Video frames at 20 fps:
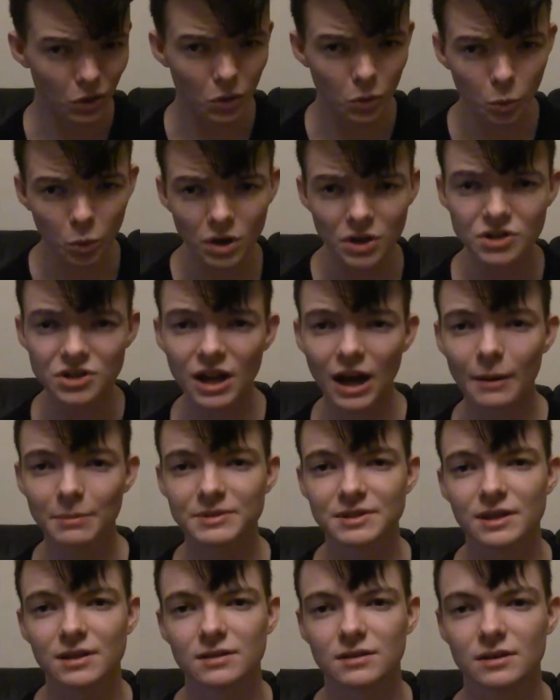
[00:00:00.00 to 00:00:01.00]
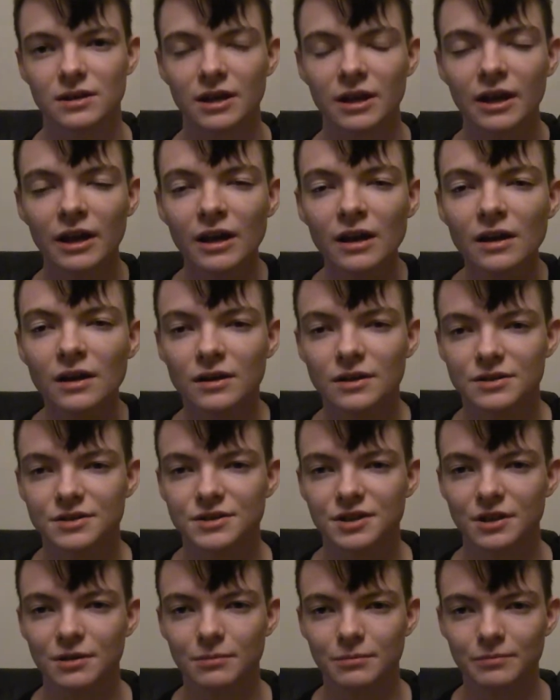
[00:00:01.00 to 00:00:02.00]
workshops and
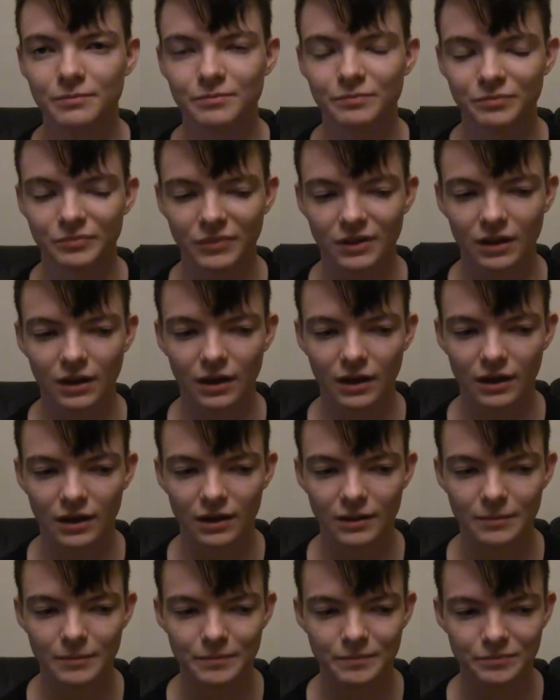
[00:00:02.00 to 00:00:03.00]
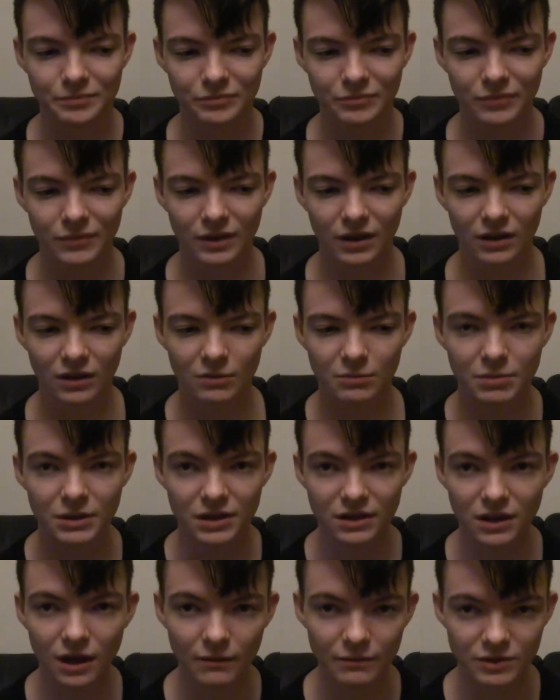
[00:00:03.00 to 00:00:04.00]
some kind of
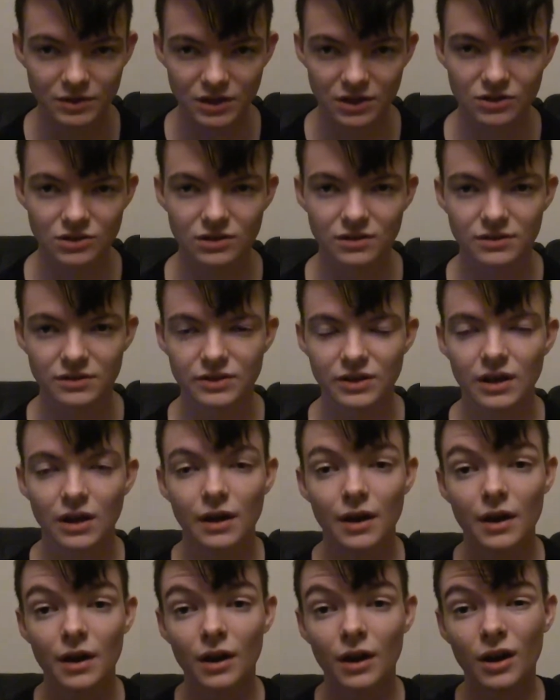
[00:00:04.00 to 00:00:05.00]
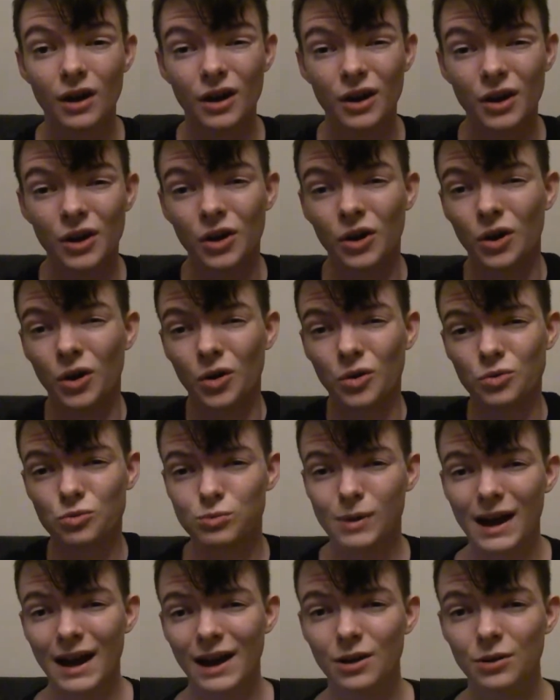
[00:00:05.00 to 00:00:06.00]
big conversations
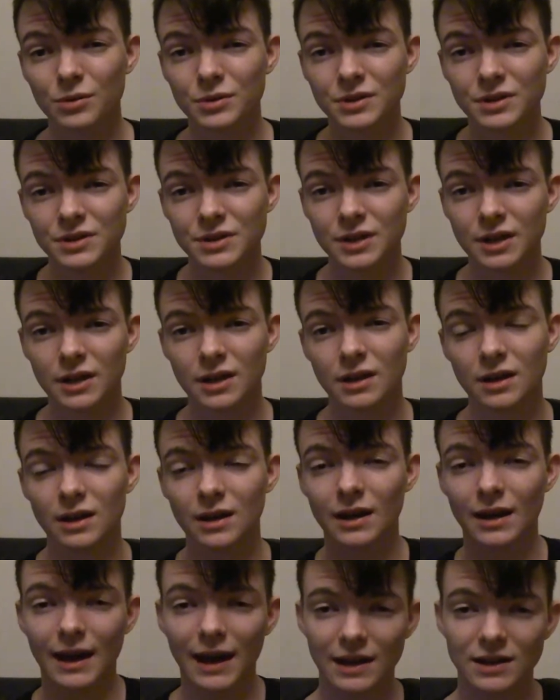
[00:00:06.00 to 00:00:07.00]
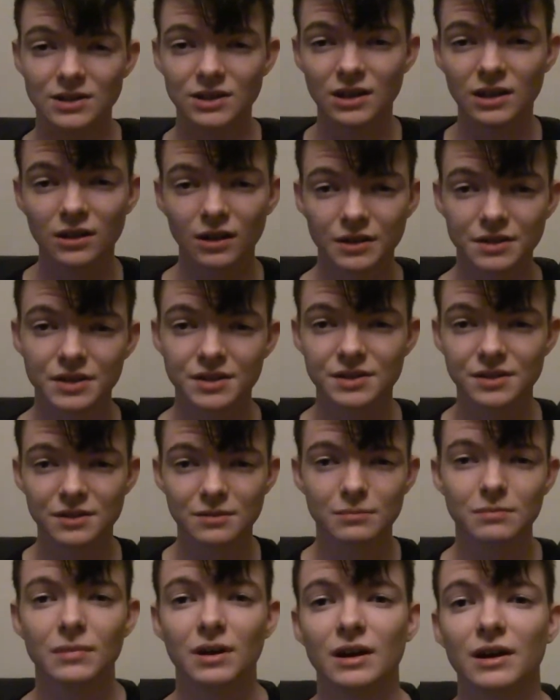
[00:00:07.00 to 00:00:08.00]
around acting in
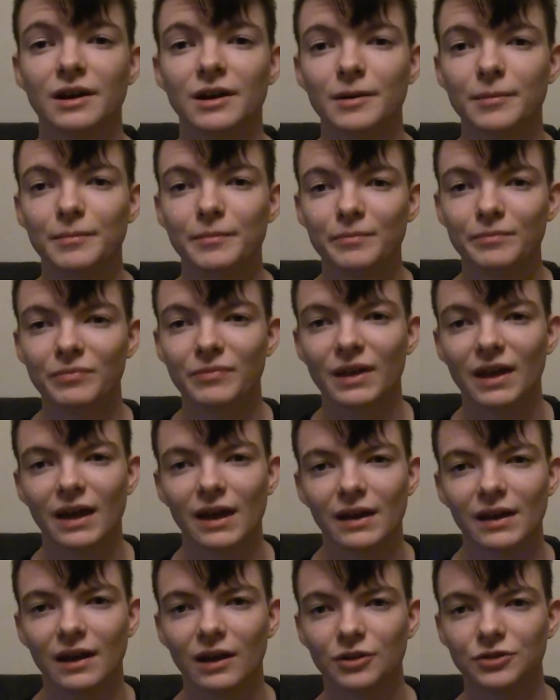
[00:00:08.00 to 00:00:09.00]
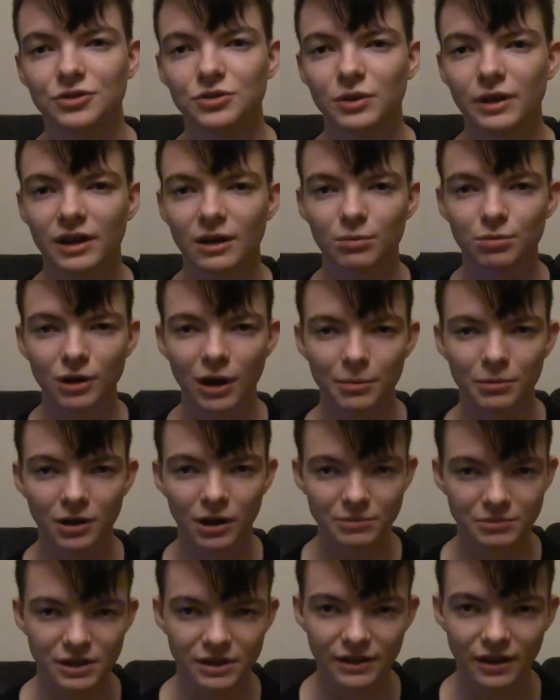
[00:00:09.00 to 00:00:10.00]
autism, and I'll do like a proper
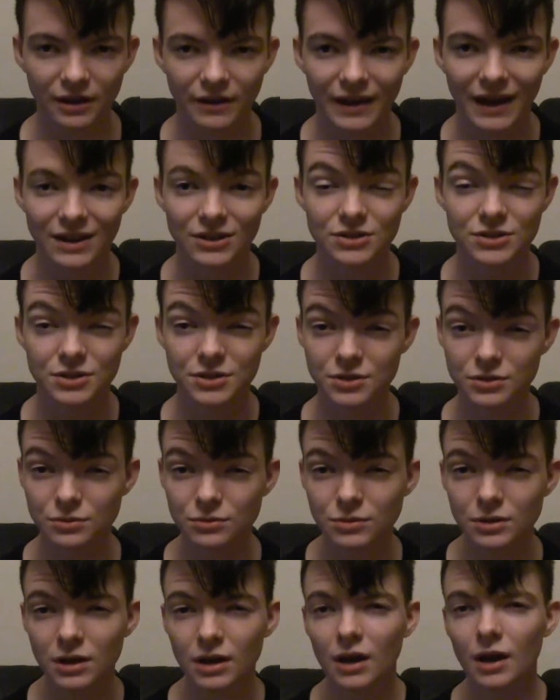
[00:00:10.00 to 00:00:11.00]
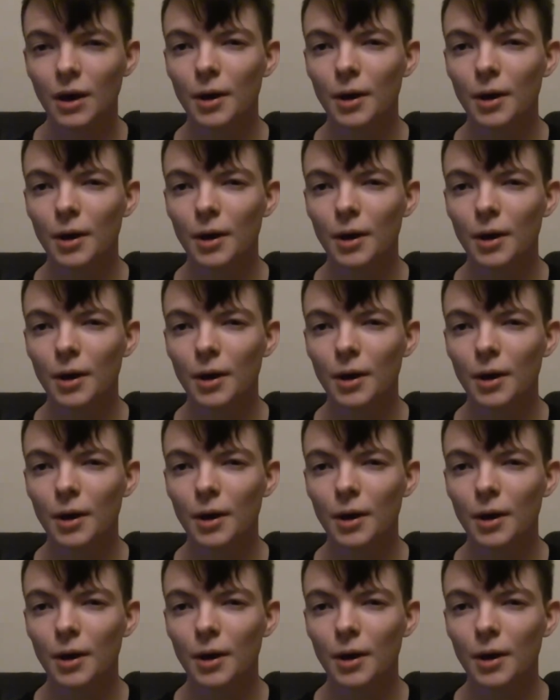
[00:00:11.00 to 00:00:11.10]
update on that soon.